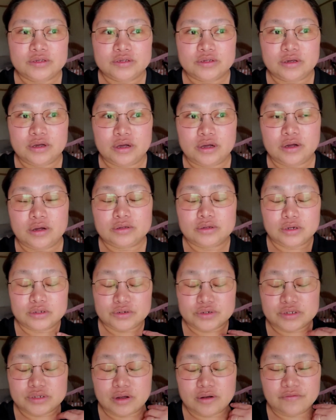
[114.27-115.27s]
uh,
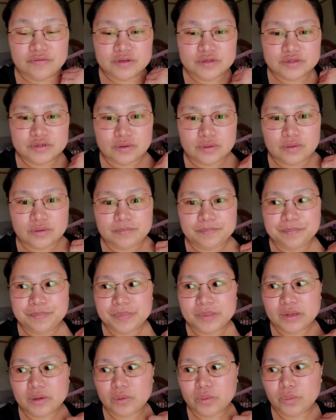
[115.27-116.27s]
doctor's office. So
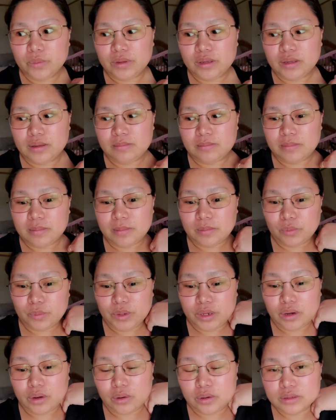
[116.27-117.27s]
we, we
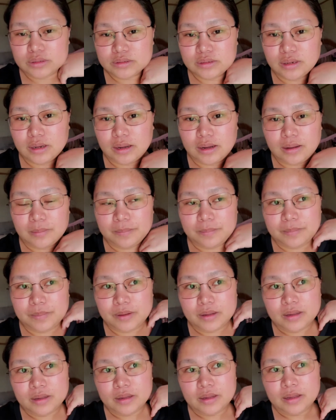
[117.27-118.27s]
called up
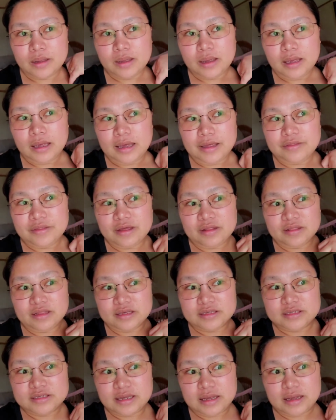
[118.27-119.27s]
and then they
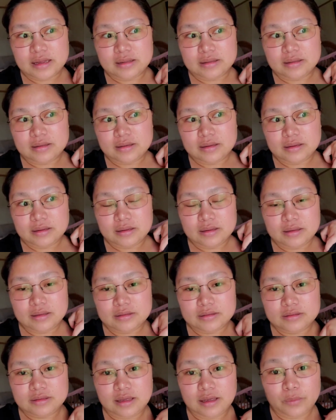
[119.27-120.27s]
said
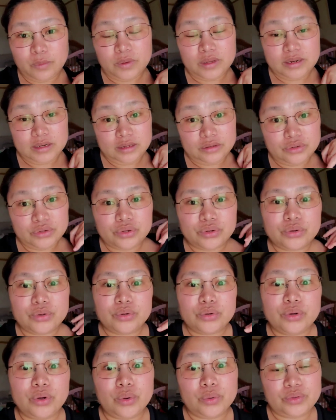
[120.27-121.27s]
they we need to
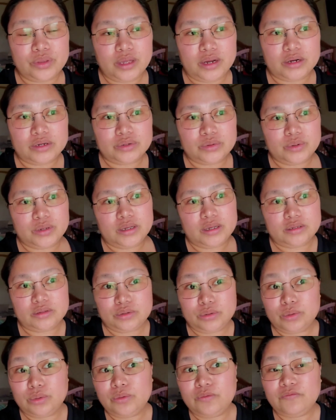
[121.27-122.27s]
go there to get
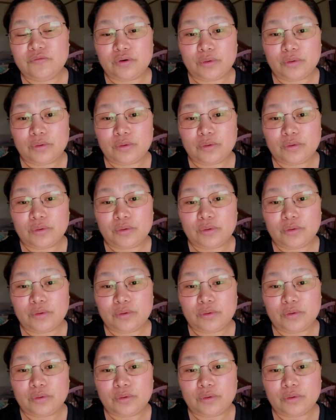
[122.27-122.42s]
to for